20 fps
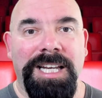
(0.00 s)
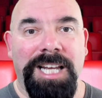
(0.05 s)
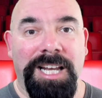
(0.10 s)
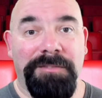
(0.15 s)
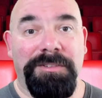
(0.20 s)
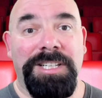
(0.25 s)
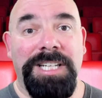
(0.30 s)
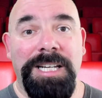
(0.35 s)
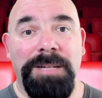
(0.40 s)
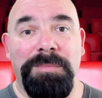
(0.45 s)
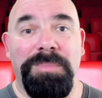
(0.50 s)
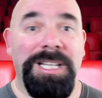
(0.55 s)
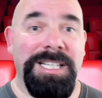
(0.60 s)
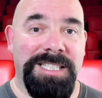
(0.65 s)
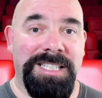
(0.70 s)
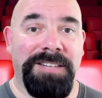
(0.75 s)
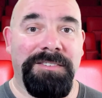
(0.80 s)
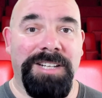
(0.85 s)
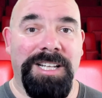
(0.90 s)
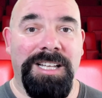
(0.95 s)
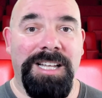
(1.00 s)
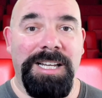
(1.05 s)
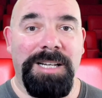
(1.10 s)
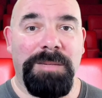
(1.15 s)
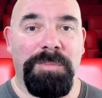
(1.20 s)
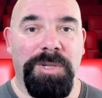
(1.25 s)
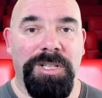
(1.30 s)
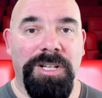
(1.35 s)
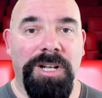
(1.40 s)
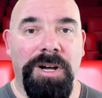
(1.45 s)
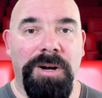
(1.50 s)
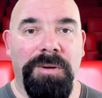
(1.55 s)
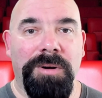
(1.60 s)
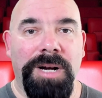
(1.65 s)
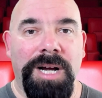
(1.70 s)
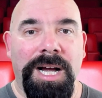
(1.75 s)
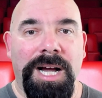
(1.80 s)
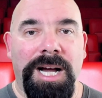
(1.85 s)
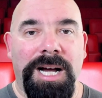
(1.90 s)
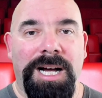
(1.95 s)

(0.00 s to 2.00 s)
If you did, please give it a like below.